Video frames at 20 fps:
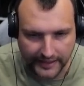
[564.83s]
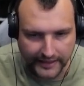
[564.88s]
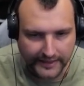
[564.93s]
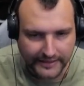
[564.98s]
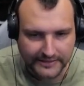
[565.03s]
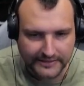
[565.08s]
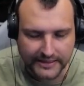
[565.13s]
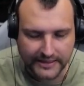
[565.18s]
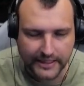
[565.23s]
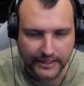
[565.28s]

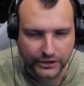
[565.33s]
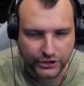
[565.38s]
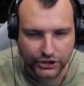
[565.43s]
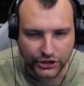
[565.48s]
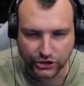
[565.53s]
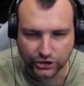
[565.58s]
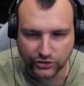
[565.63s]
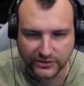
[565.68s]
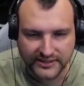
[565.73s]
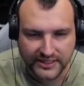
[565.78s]
easier
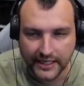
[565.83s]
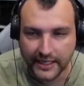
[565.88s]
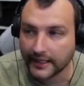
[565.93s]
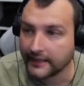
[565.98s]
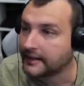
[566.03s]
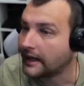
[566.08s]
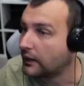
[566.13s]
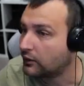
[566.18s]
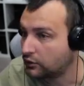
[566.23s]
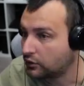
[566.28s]
just to
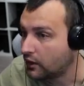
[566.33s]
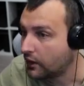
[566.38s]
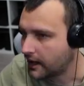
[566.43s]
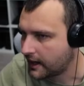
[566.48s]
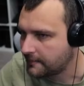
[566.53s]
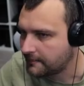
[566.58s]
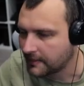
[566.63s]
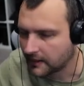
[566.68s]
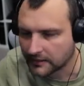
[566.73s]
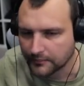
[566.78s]
select
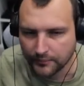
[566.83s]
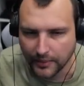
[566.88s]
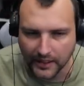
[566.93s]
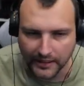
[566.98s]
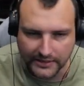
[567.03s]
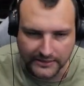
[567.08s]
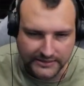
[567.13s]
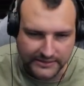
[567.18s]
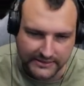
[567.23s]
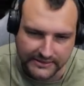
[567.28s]
auto-aim and
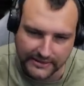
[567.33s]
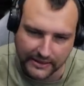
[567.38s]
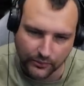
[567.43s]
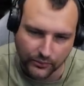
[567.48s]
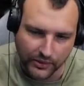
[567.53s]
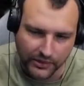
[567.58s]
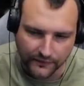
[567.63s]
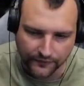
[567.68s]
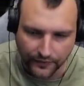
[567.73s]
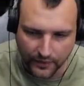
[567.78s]
burst
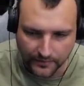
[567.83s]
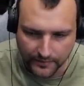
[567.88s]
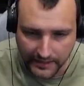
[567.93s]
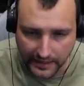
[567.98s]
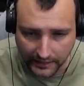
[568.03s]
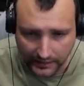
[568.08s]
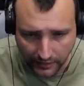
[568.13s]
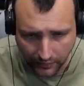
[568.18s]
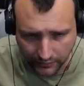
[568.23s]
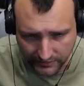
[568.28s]
someone from
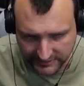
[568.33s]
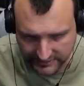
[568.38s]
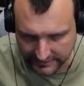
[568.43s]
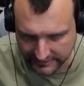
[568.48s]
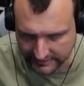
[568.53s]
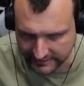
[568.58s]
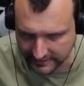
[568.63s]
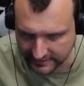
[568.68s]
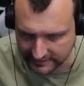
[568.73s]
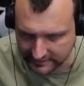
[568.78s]
the close
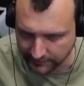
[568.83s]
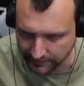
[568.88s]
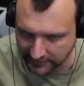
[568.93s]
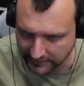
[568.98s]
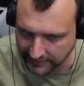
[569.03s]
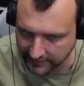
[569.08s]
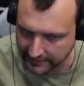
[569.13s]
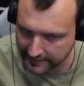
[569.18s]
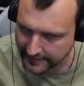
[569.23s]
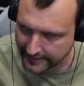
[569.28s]
distance,
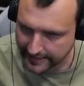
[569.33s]
but